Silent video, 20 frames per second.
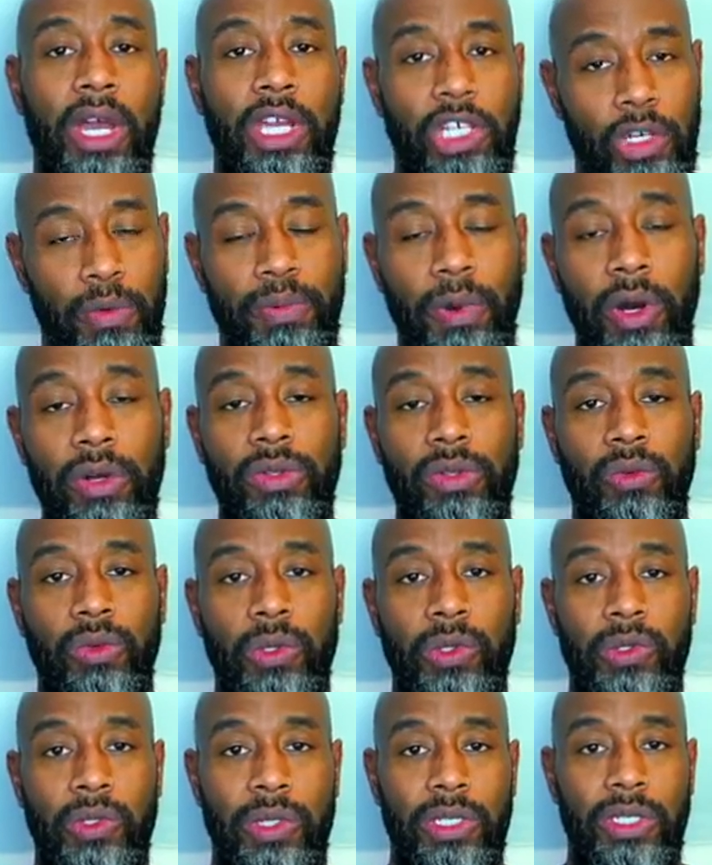You broke the
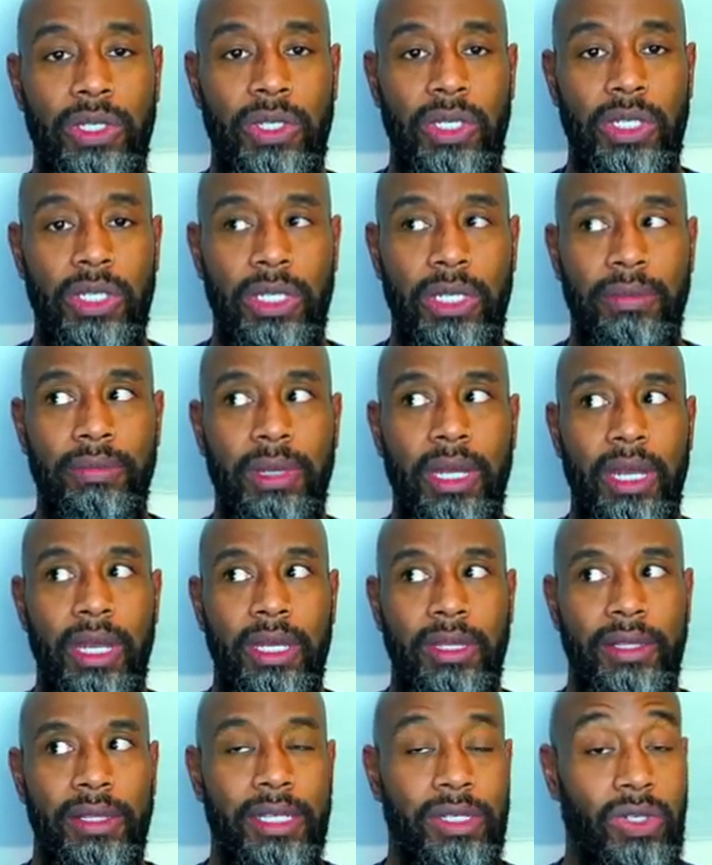rules of the system.
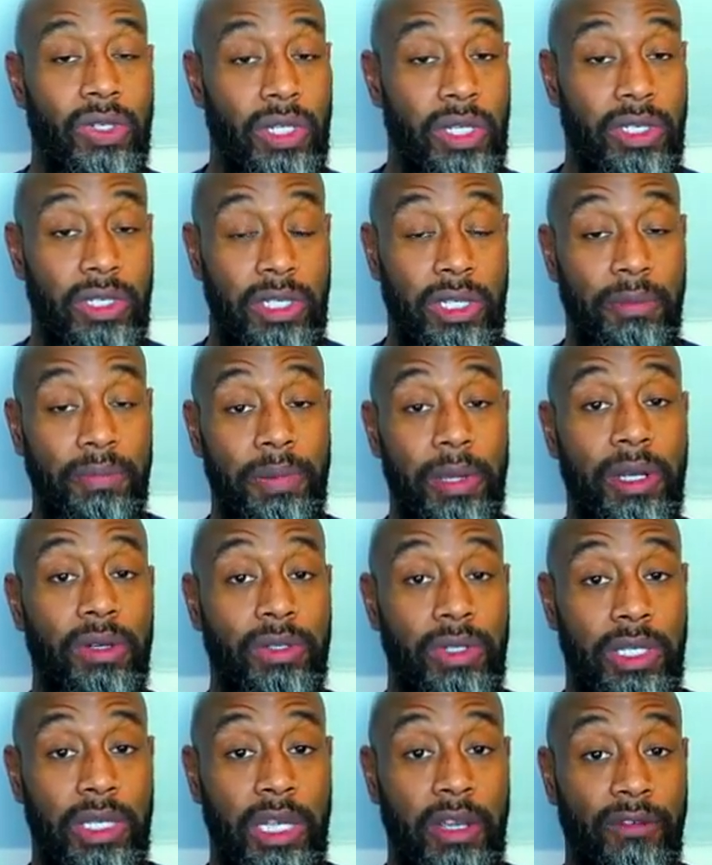This is the
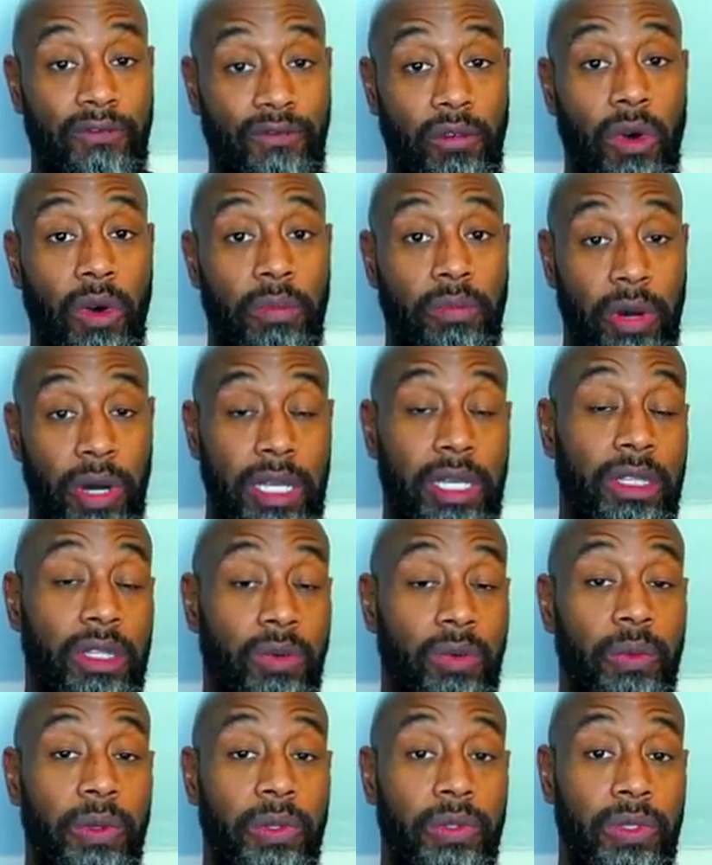penalty for breaking the
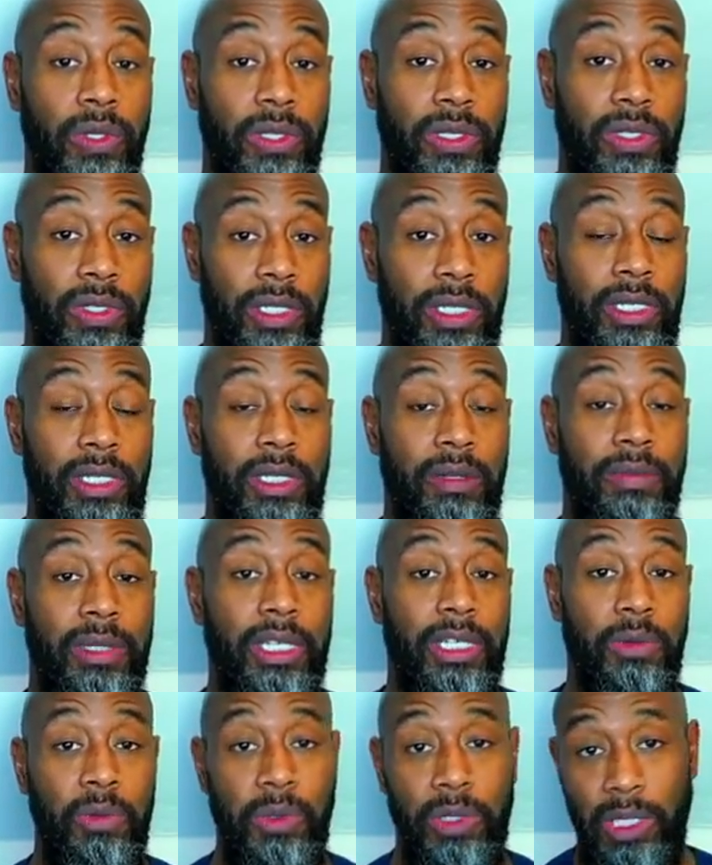rules of the system in
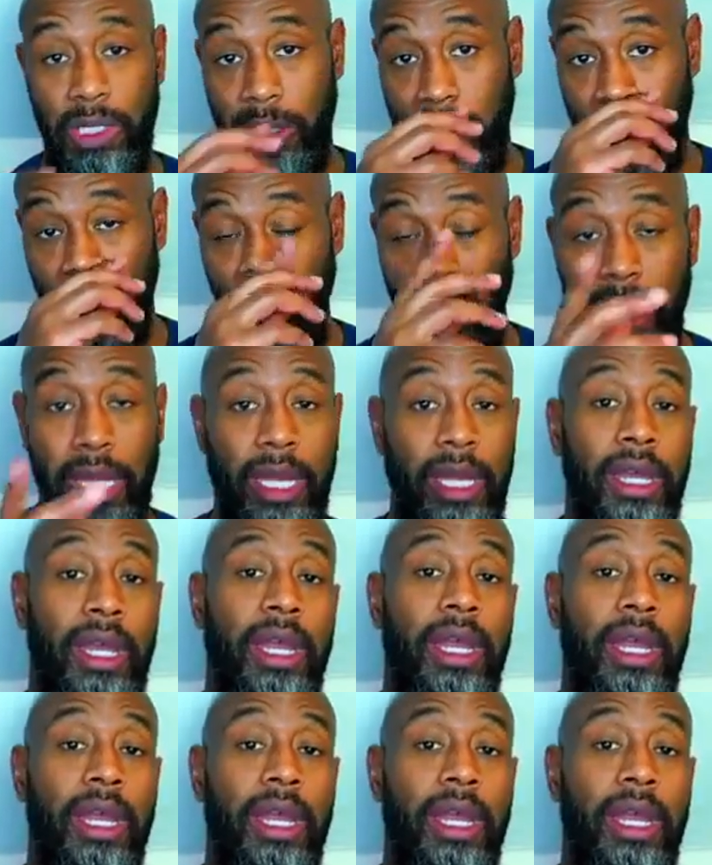this particular way."